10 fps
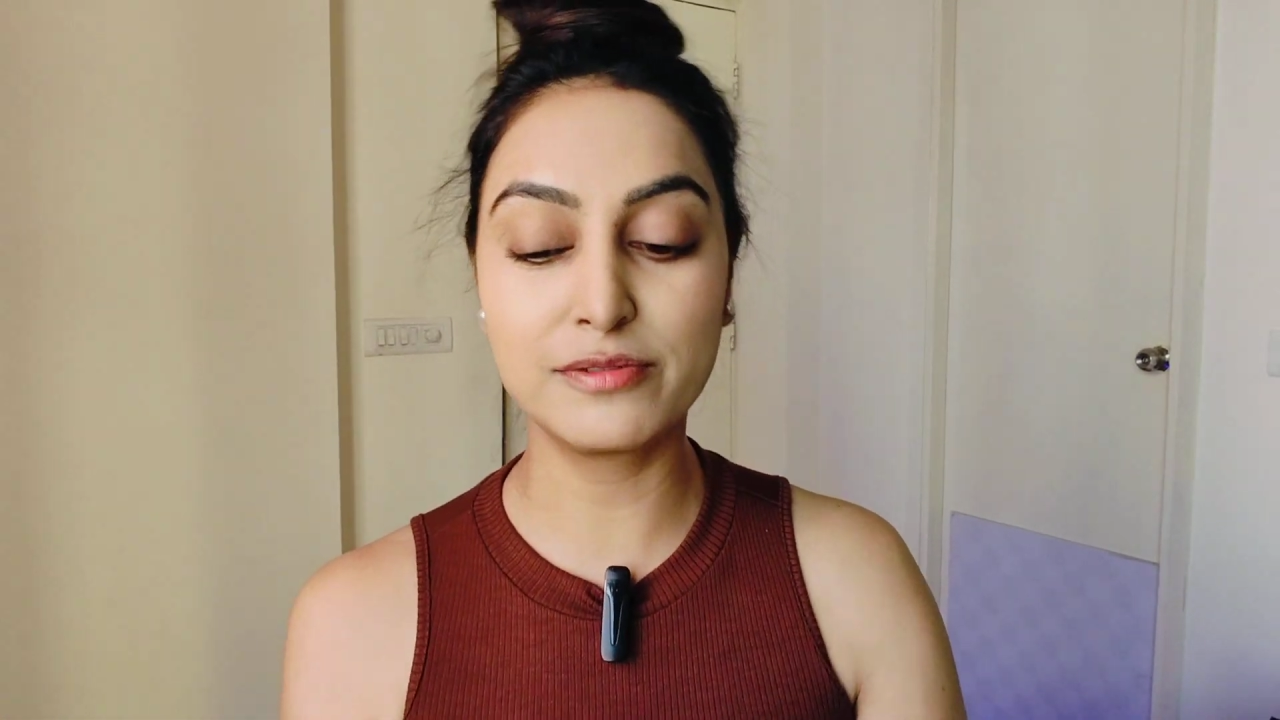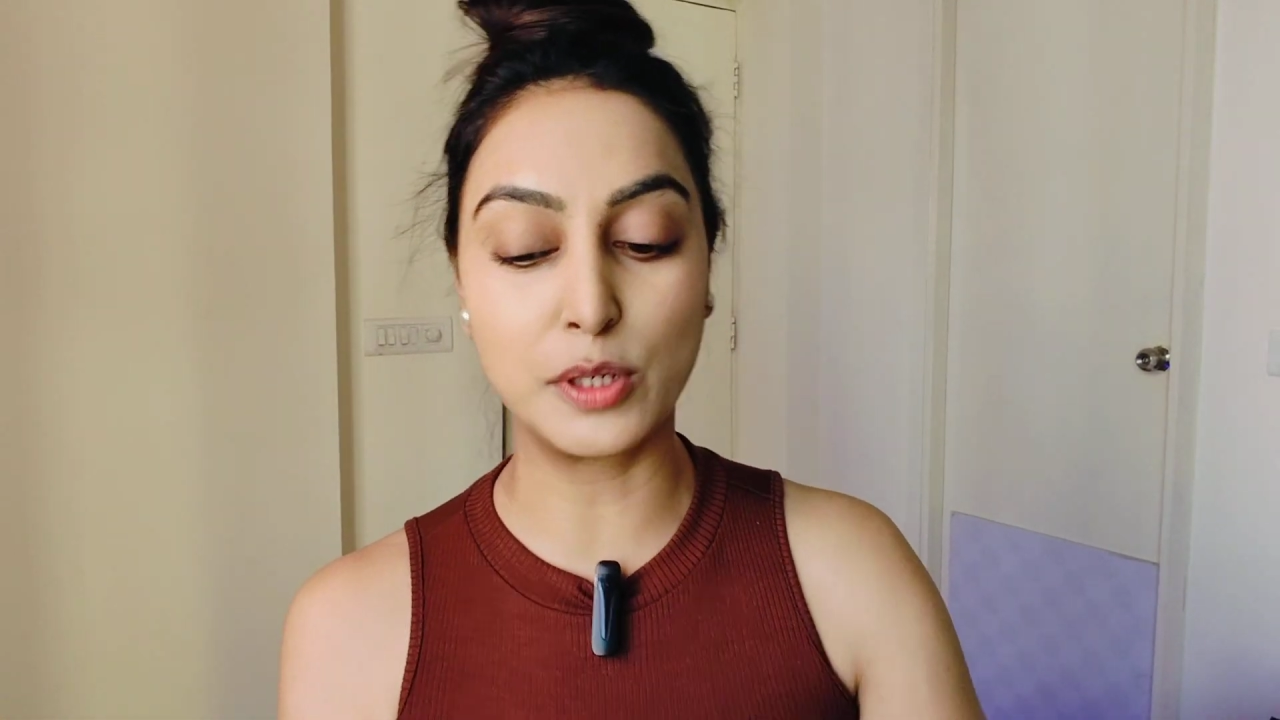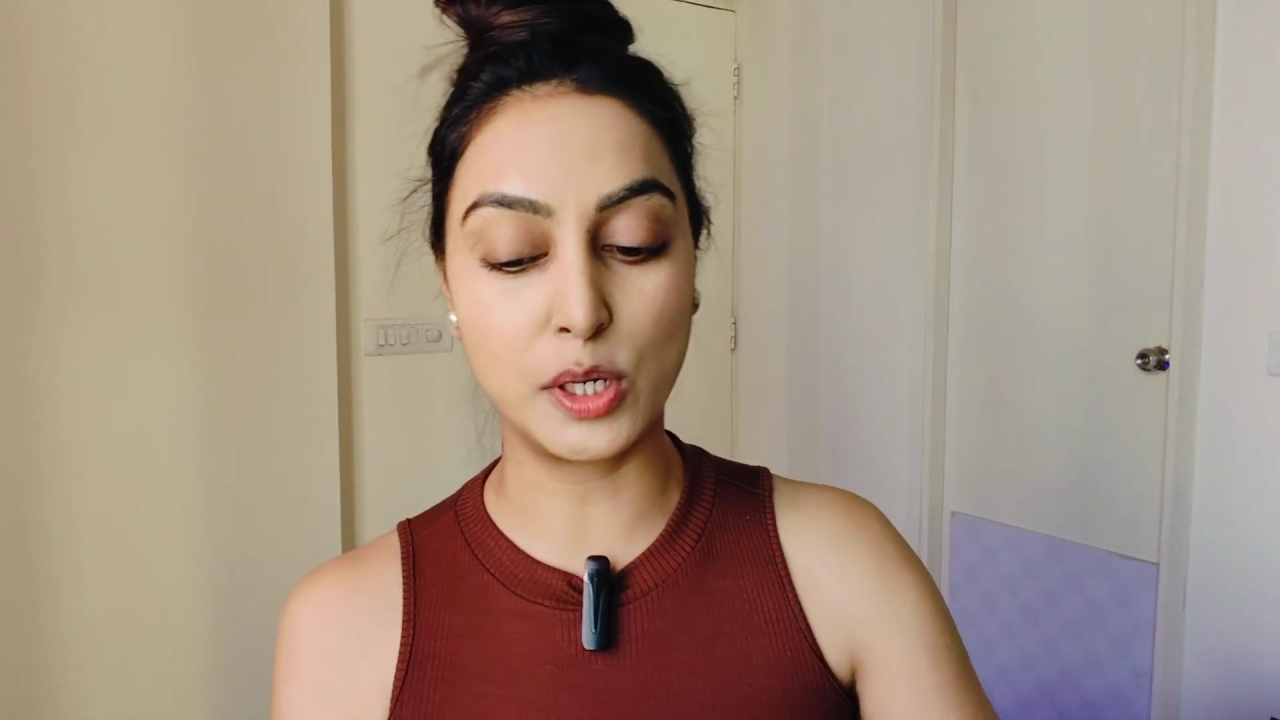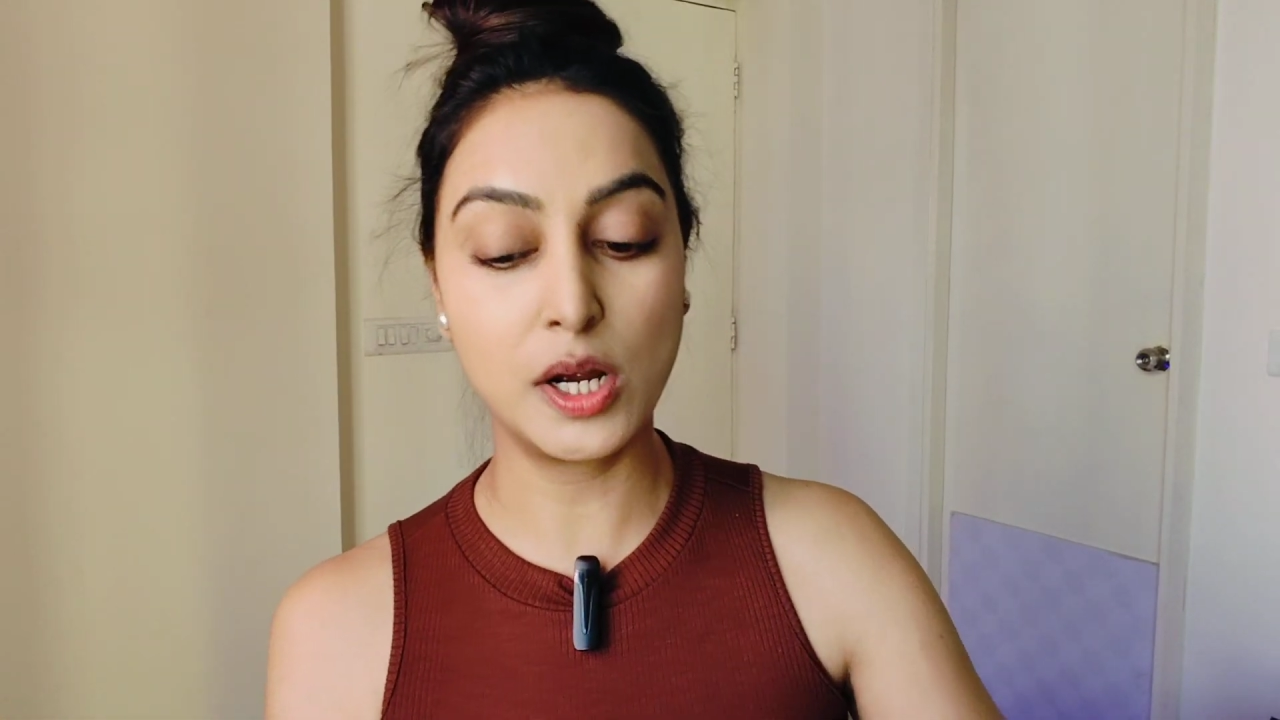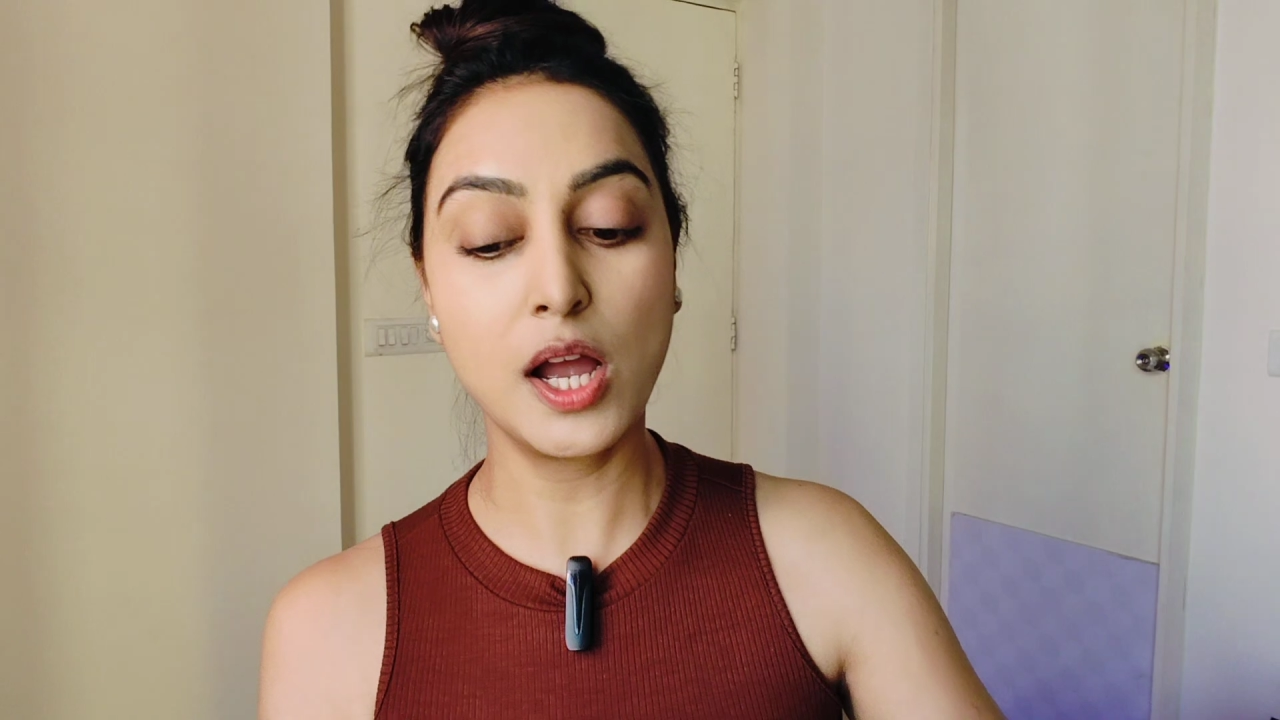
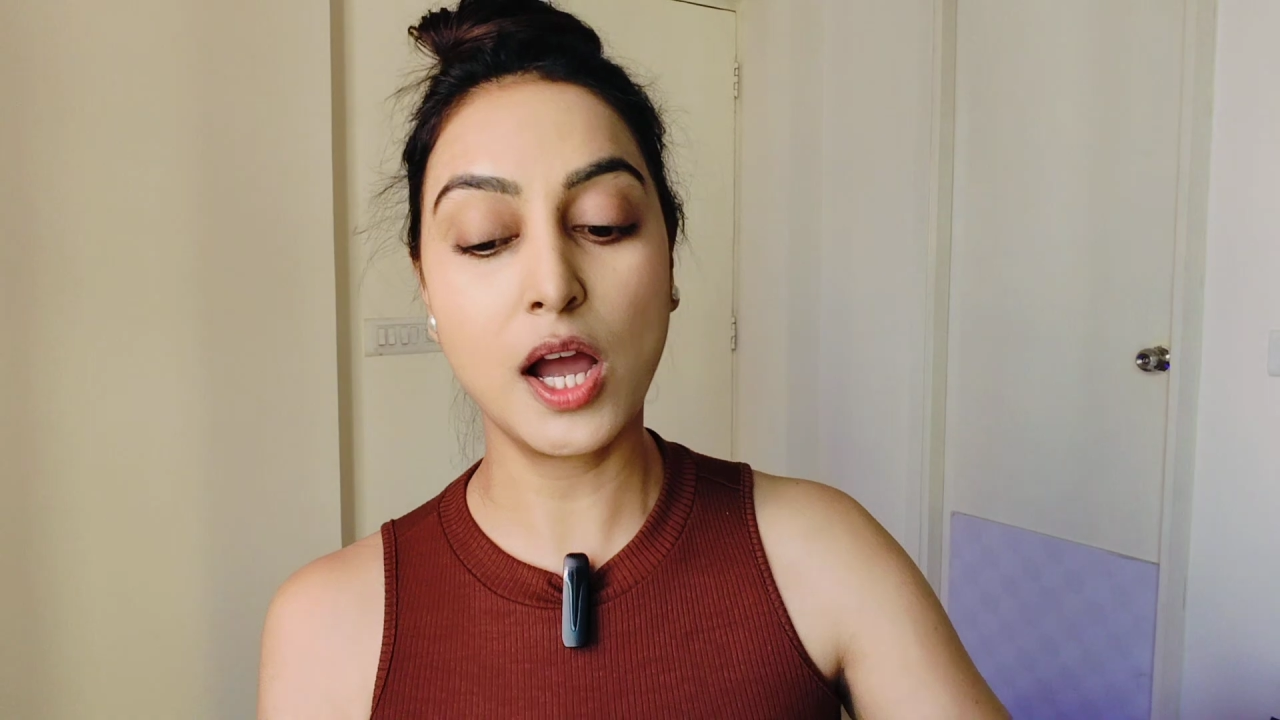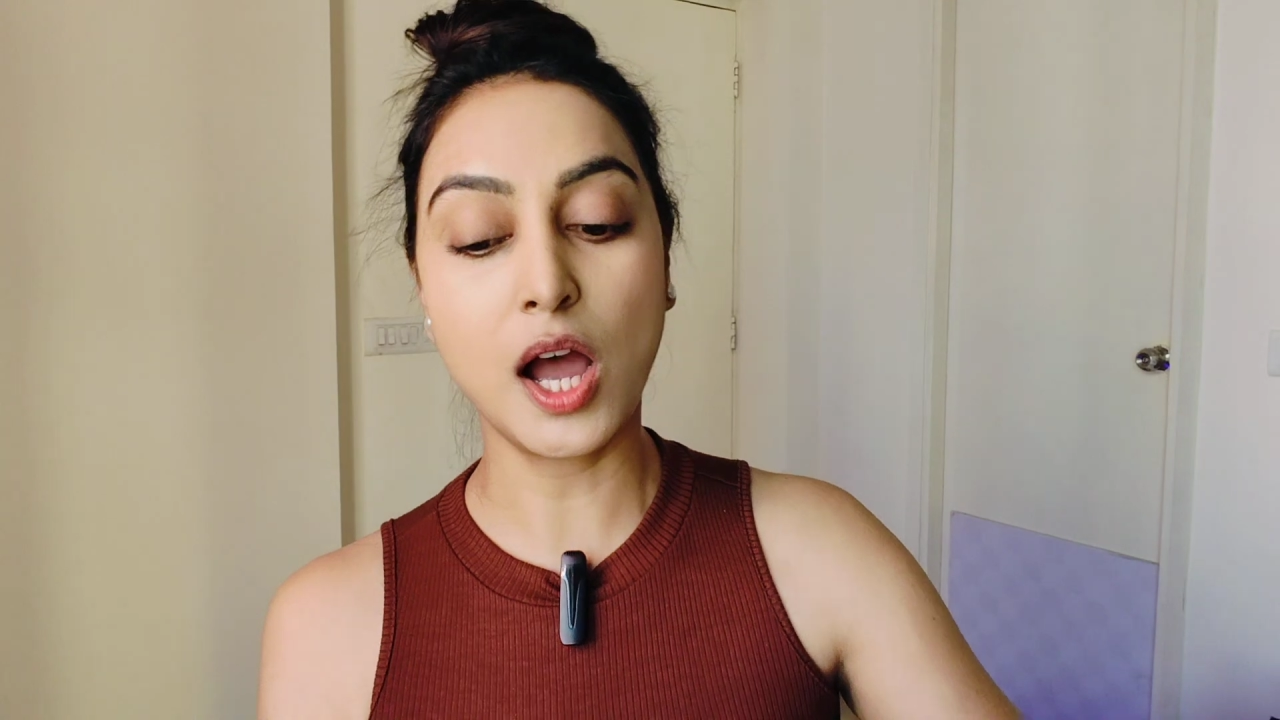for